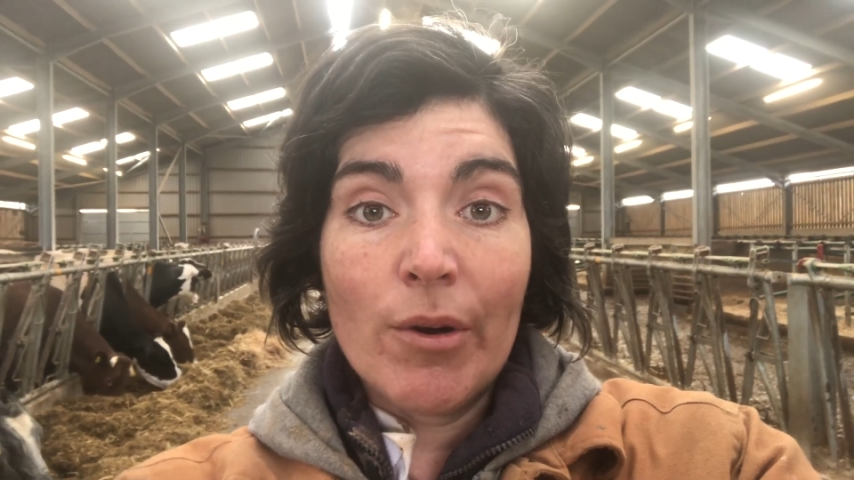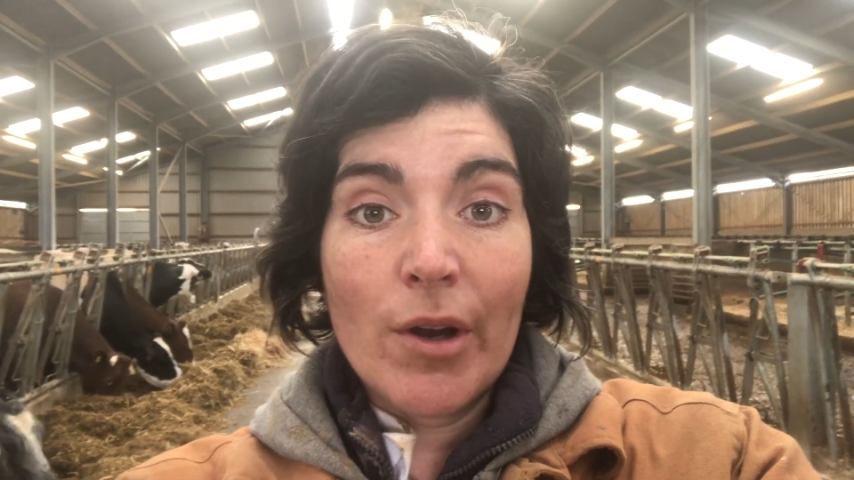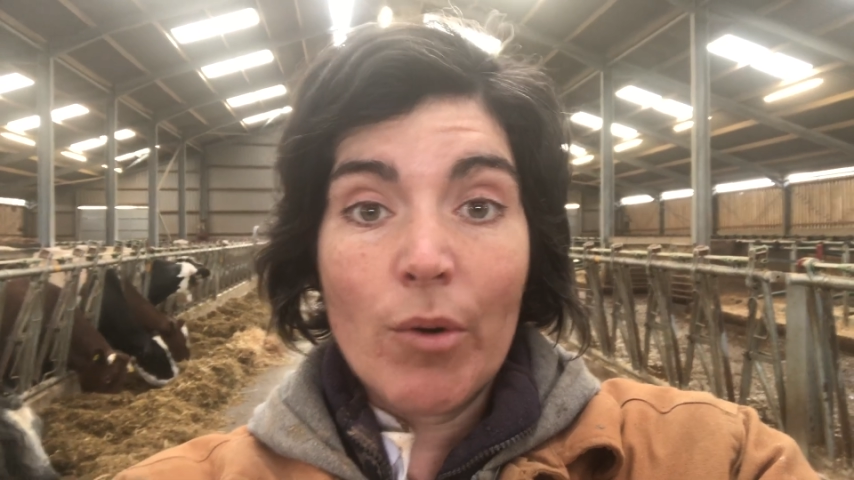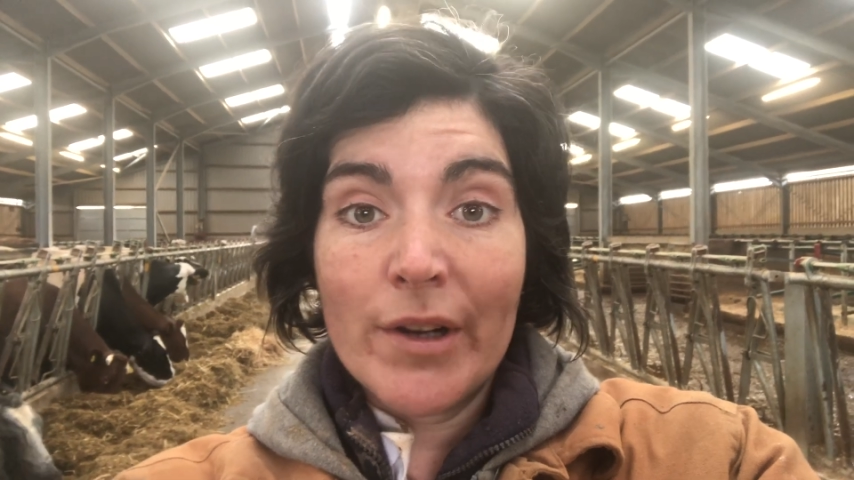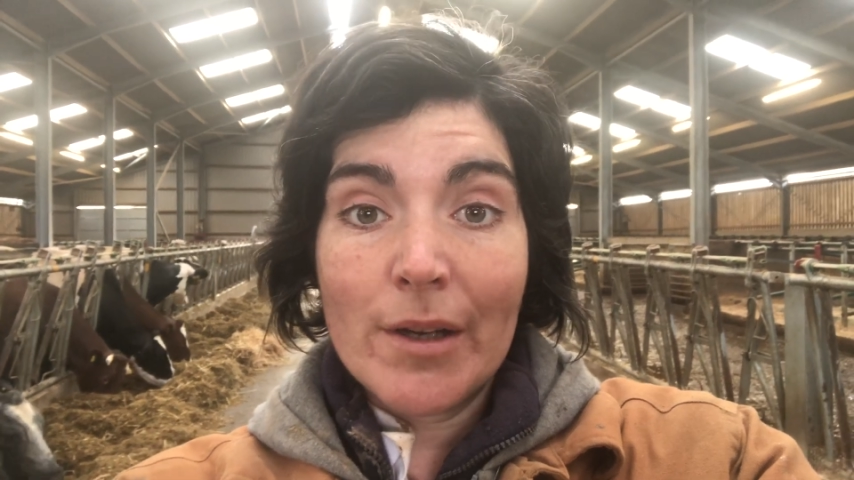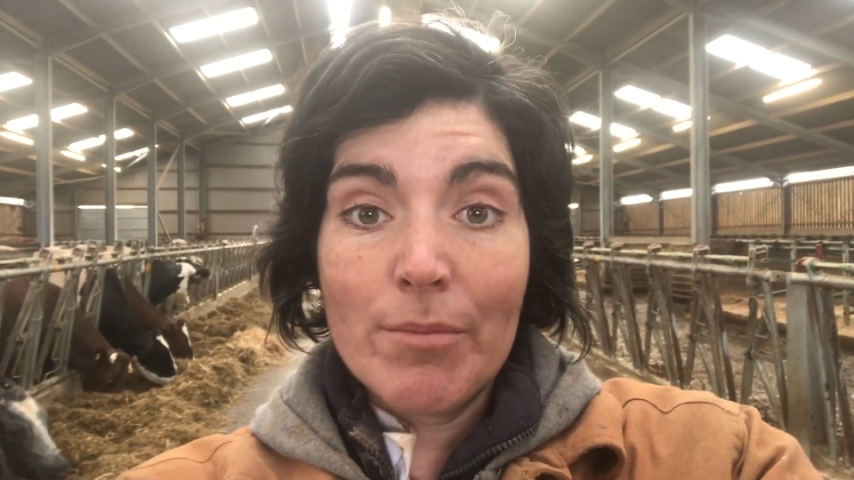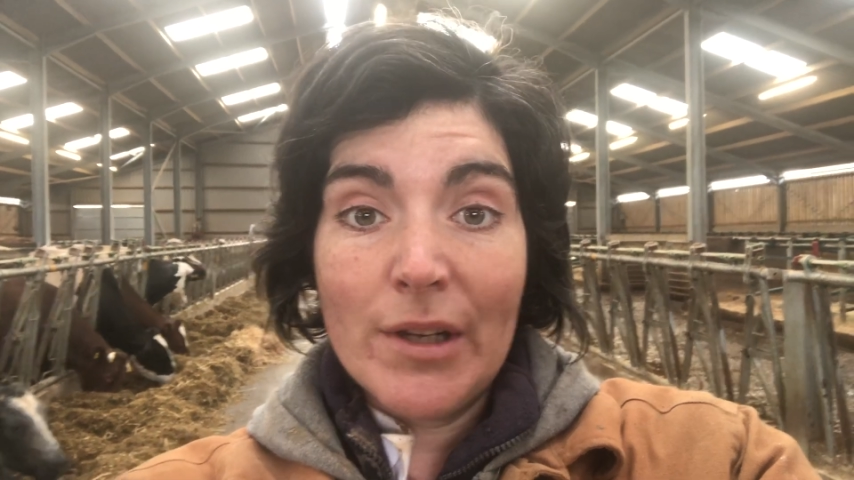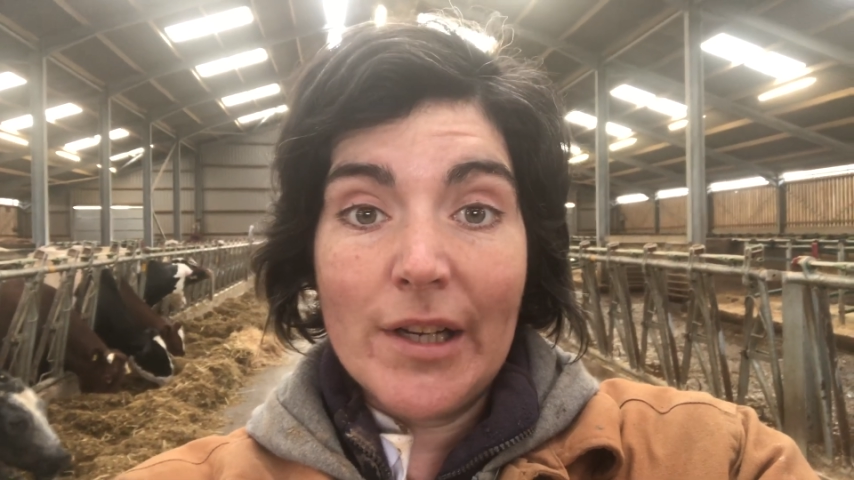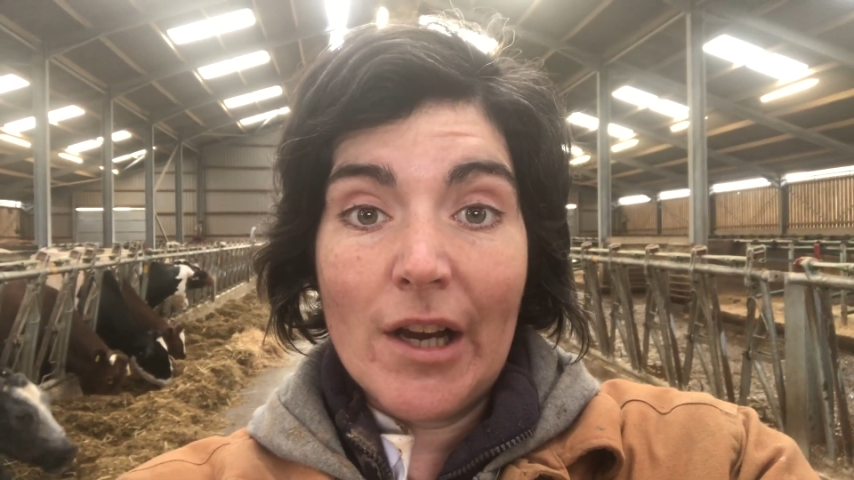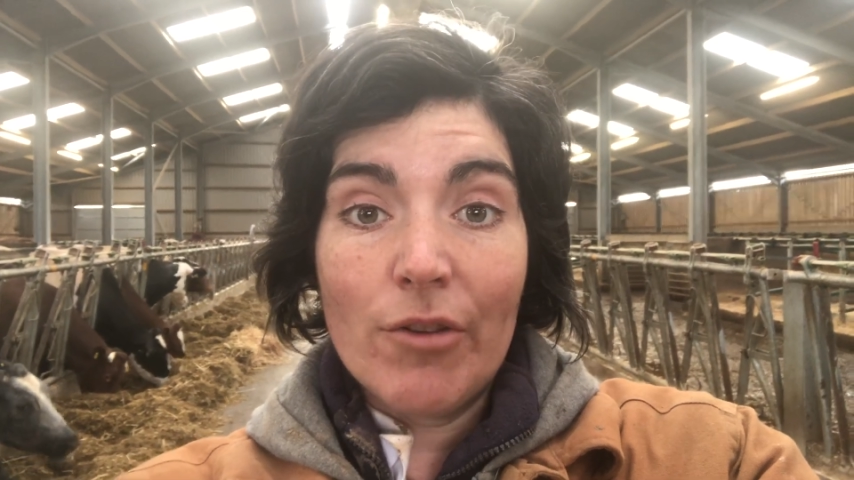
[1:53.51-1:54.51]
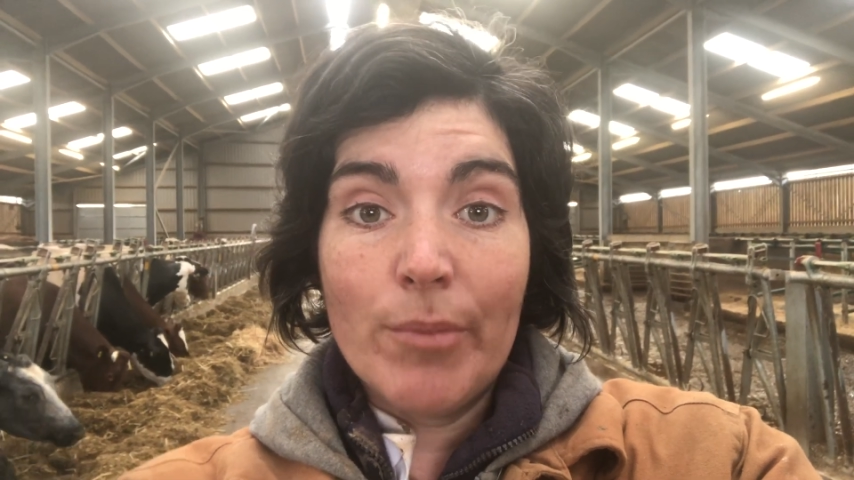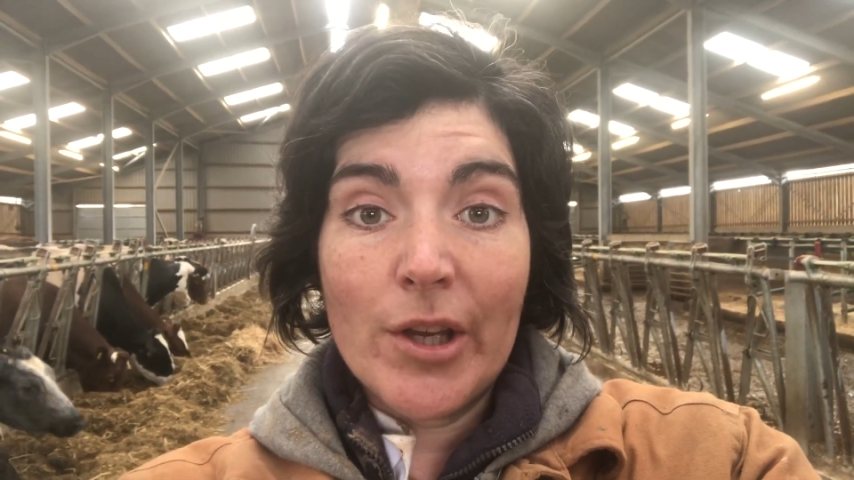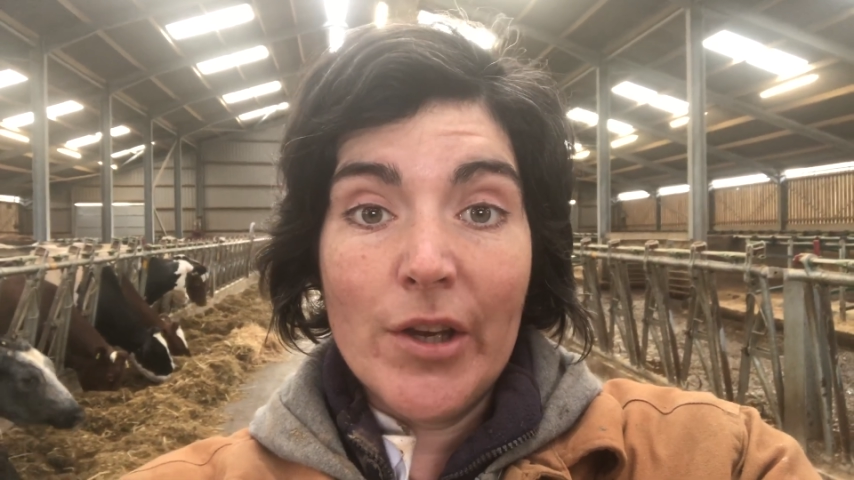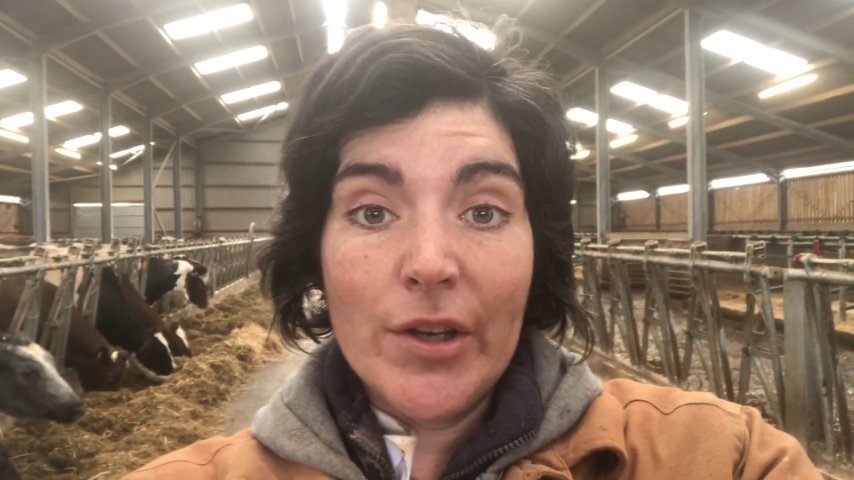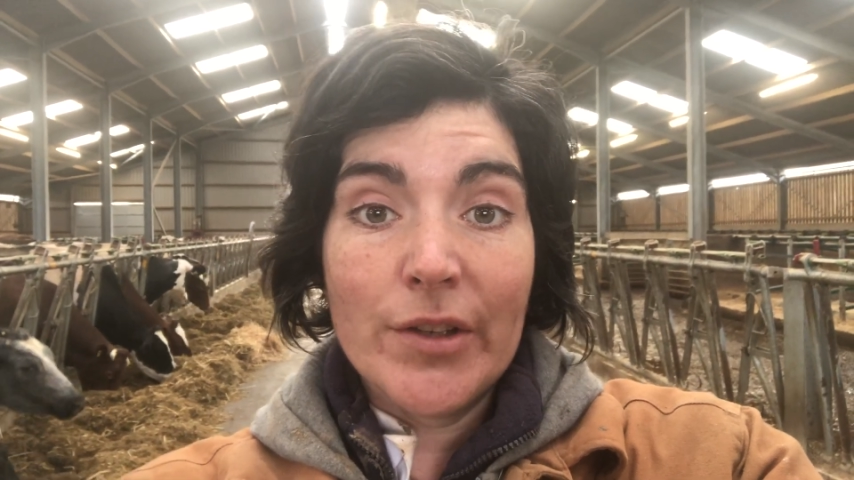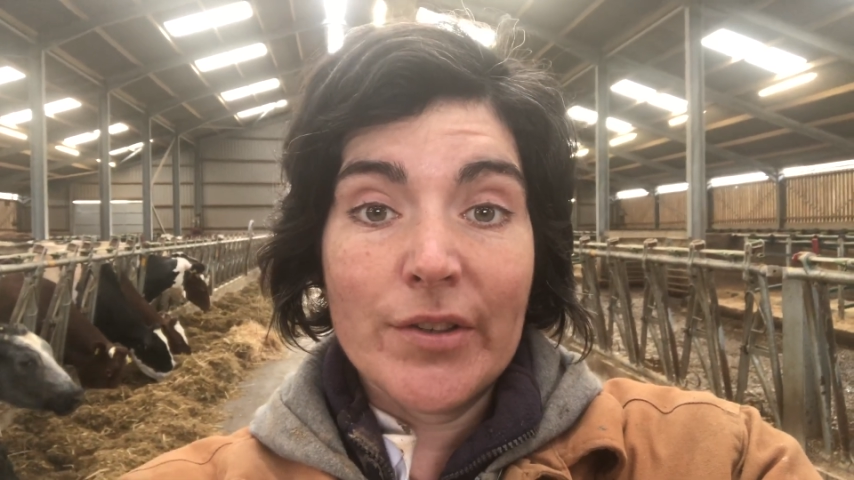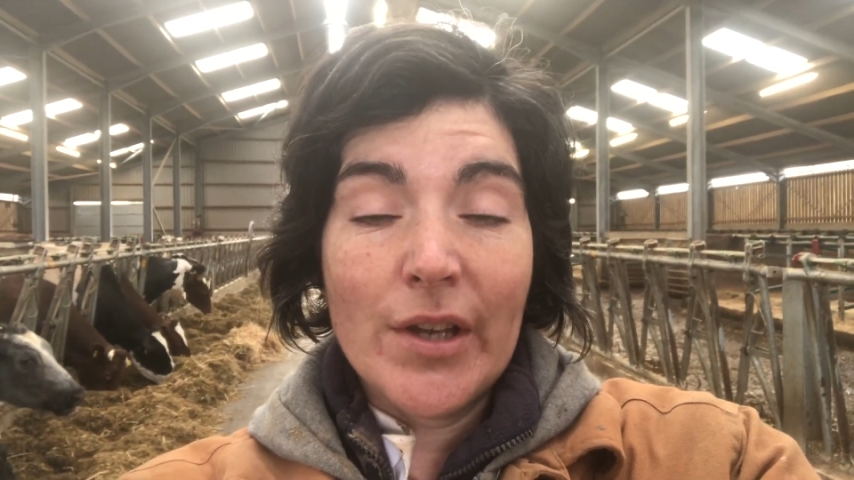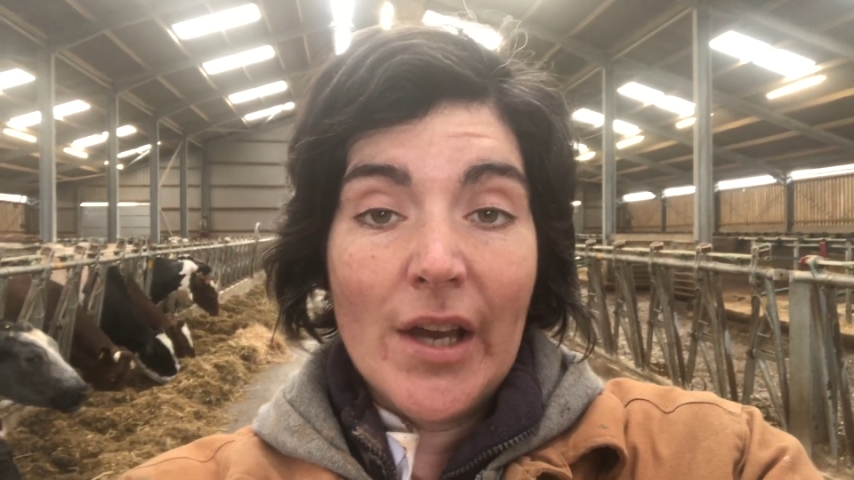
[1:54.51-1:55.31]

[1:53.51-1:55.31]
and I want it completely out of my herd,